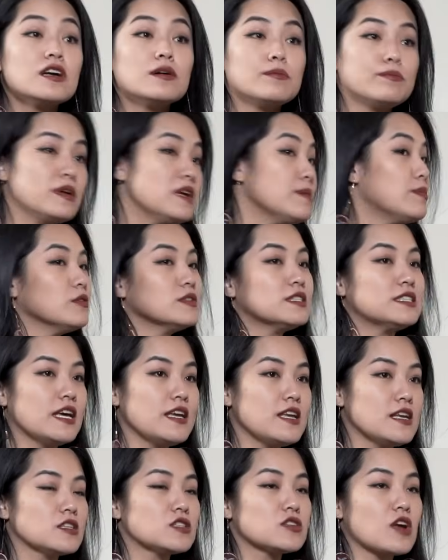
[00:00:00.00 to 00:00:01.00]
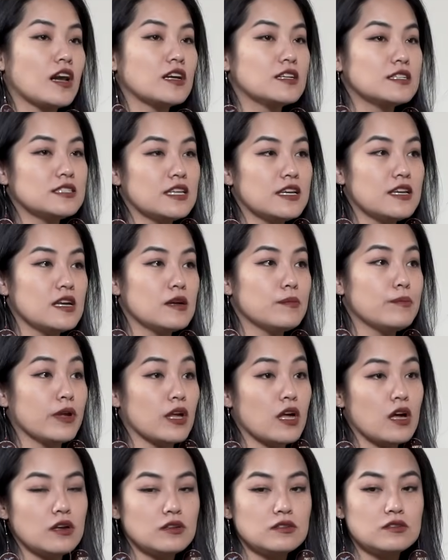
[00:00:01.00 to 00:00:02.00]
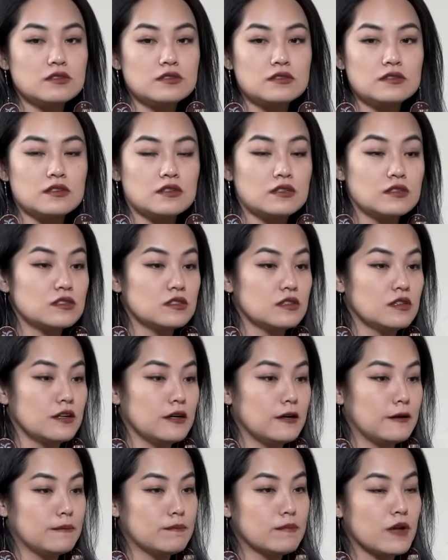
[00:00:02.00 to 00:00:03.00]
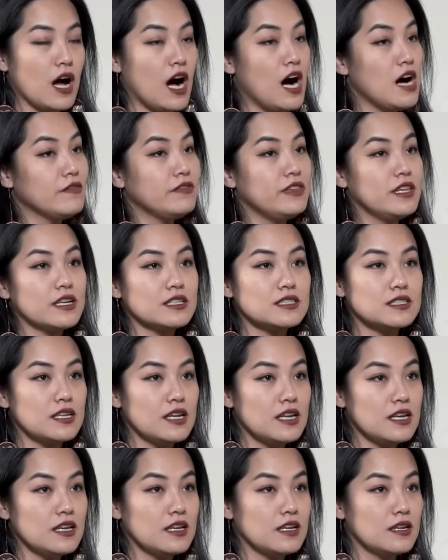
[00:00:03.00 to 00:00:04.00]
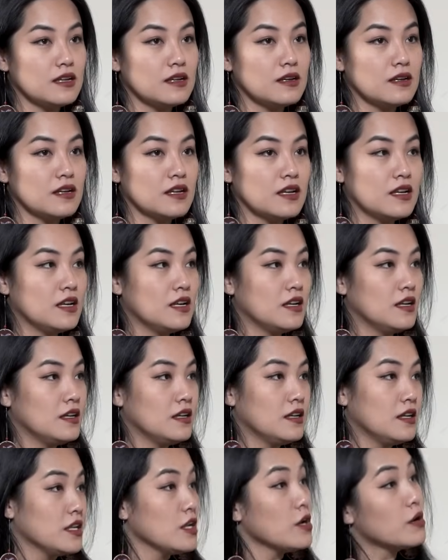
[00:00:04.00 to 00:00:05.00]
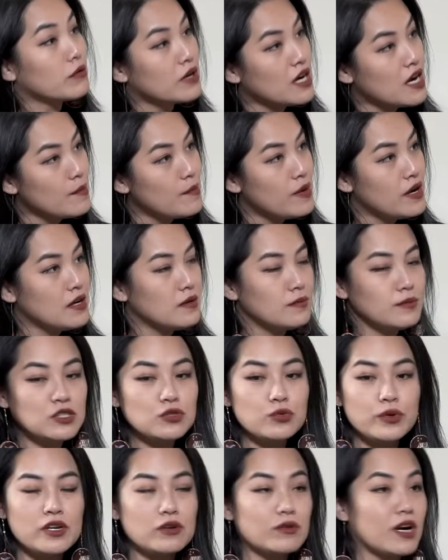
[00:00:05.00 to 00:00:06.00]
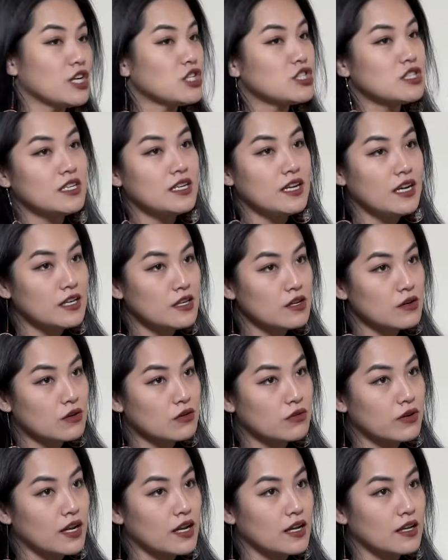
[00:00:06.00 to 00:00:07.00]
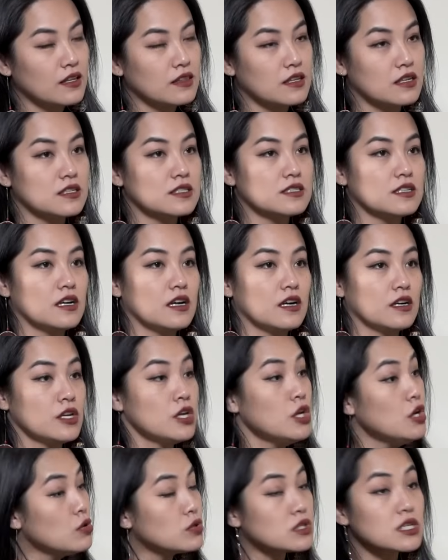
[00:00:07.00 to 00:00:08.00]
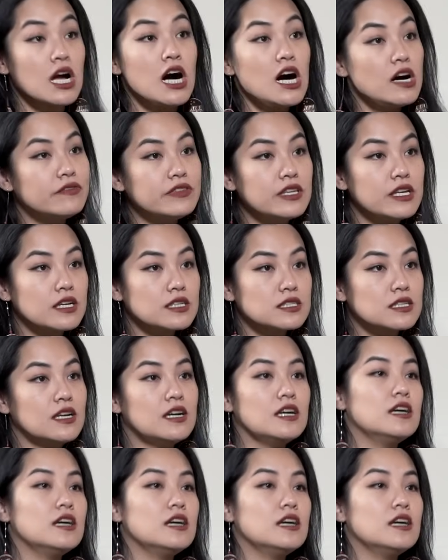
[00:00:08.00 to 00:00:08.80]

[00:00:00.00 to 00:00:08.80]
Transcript: are people saying, scholars saying, because there's a conflict in Europe between Russia and Ukraine, there's a huge conflict